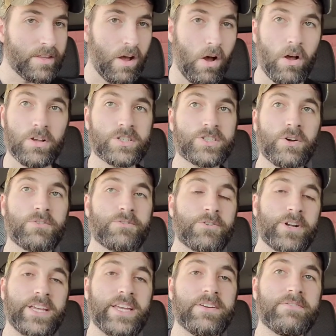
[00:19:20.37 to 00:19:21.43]
Also,
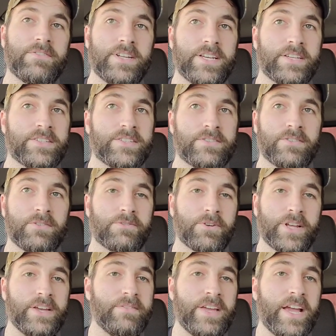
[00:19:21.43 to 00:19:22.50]
forgiveness,
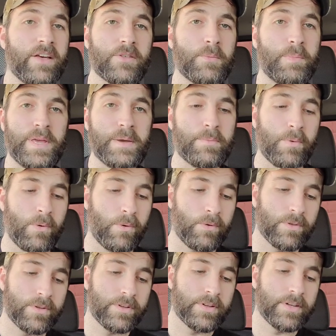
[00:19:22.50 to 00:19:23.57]
forgiving other people,
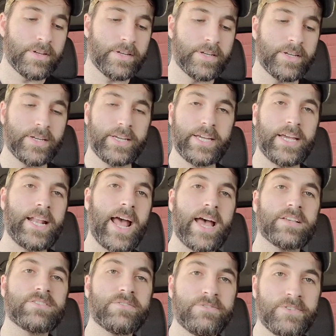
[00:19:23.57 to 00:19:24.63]
it
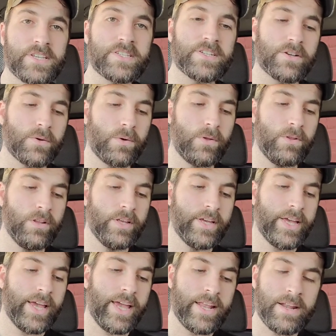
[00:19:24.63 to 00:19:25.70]
has physical
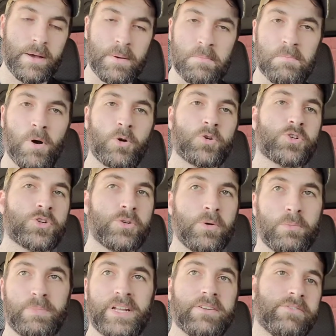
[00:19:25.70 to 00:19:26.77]
and emotional
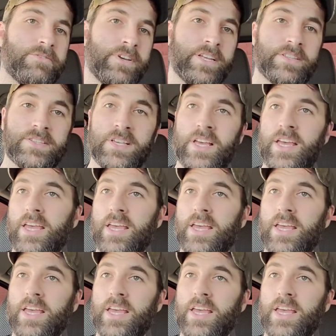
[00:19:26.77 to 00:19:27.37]
benefits.